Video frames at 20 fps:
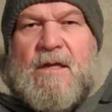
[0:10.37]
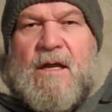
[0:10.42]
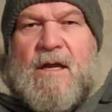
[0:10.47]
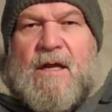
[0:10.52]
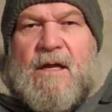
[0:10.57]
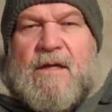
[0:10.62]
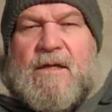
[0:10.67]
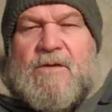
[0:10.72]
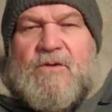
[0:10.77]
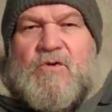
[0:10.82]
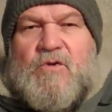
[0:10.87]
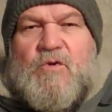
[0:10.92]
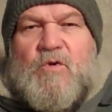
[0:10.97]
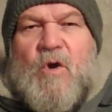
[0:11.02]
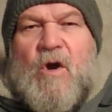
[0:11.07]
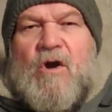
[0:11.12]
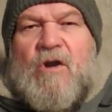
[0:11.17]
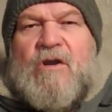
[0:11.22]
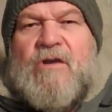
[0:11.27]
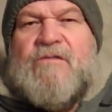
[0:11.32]
and
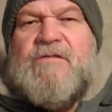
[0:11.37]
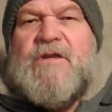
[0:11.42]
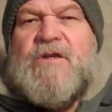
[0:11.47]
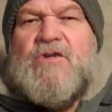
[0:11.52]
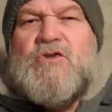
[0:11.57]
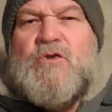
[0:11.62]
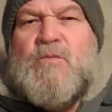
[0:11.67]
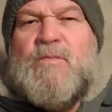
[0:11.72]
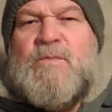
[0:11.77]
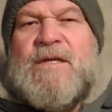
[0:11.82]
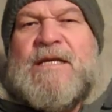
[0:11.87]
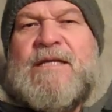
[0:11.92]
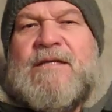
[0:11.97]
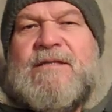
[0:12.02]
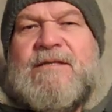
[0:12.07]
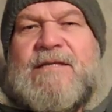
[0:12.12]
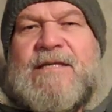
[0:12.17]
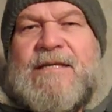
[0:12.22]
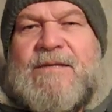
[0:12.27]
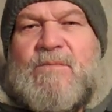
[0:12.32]
who are living to
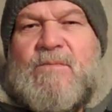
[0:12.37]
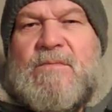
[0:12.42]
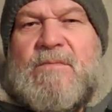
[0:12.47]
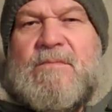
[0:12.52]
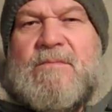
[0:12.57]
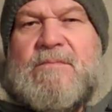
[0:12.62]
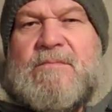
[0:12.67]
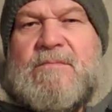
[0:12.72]
please Him